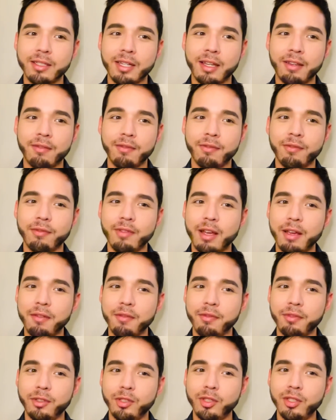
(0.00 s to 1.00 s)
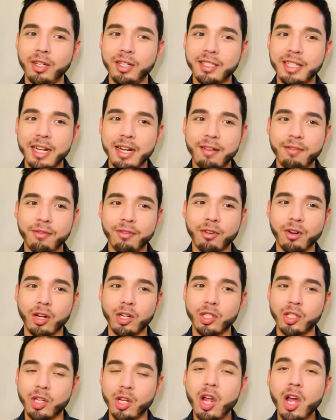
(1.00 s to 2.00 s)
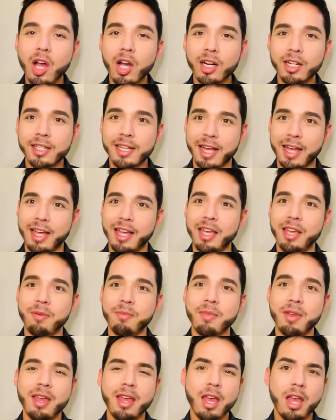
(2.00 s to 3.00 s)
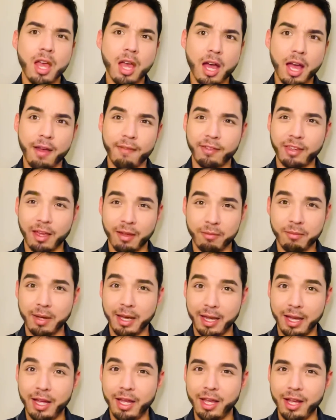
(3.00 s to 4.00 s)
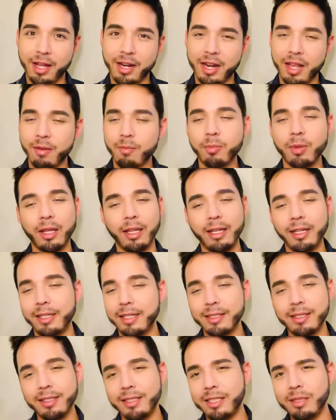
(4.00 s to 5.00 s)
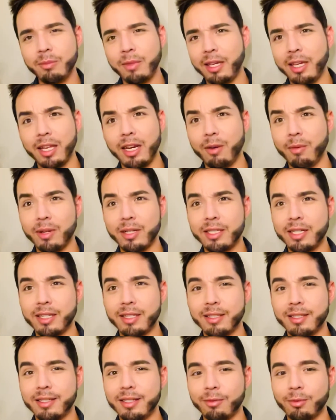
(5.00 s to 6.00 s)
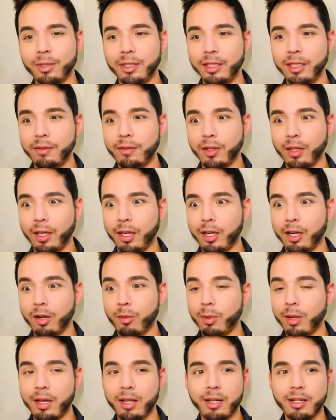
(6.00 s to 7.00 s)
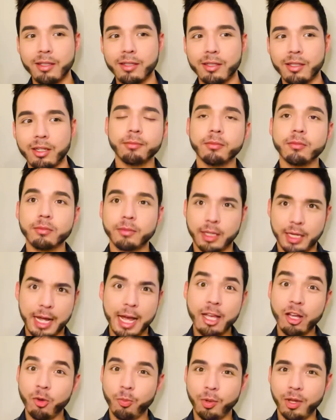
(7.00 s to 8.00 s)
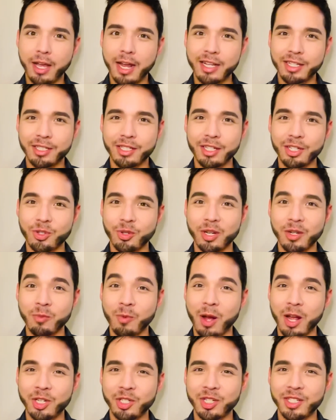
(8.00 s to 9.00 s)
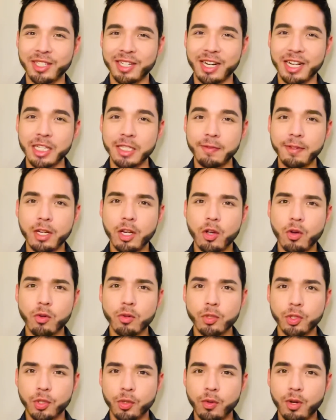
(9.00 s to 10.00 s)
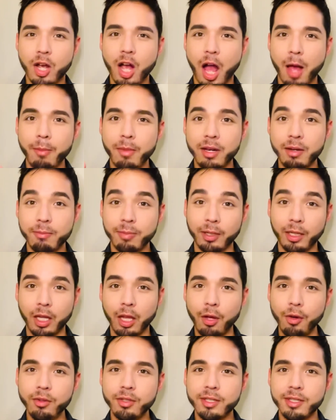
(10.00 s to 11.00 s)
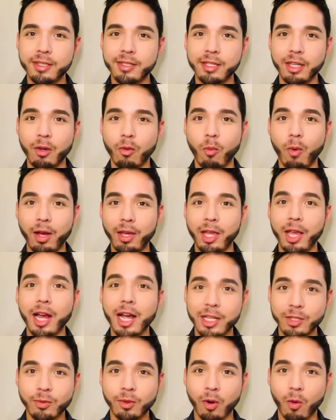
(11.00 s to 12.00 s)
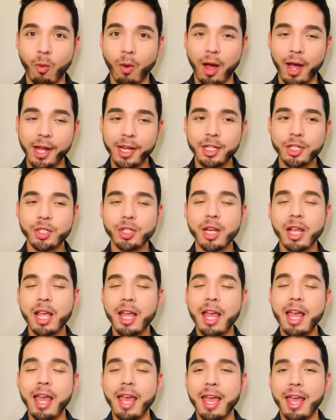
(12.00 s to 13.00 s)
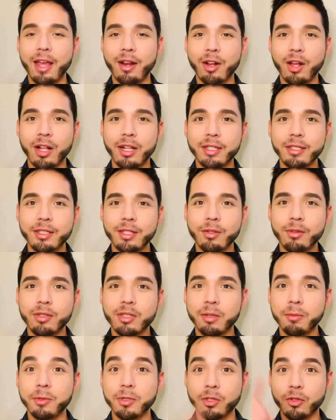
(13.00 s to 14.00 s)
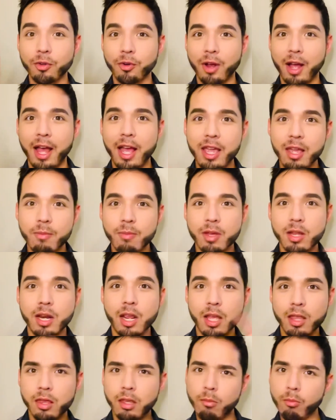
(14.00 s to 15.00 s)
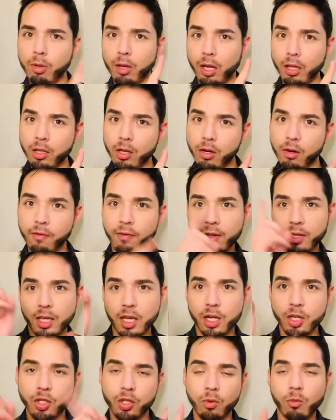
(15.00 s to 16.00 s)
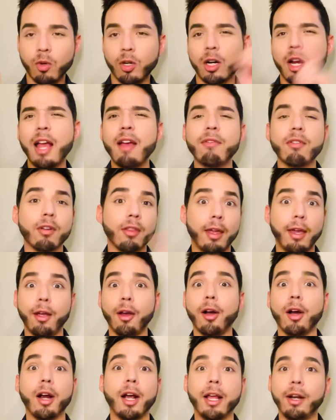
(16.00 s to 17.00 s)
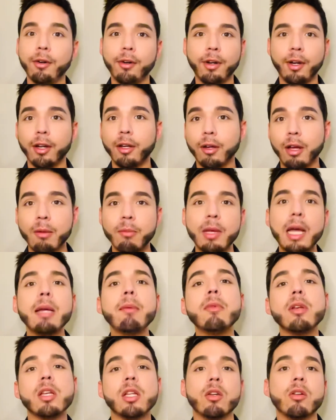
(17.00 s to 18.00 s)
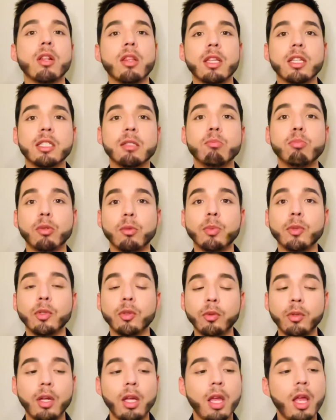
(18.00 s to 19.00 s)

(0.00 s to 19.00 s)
I've, I've looked at it for a long time, I've kept my eye on it, but it doesn't seem like anyone tends to really even care about it, so... I hope you guys enjoyed watching today's video. Do comment below to see what you guys want to watch, and also subscribe and hit the bell notification wherever they are. I don't know. I'm, I'm new to this boo-boo.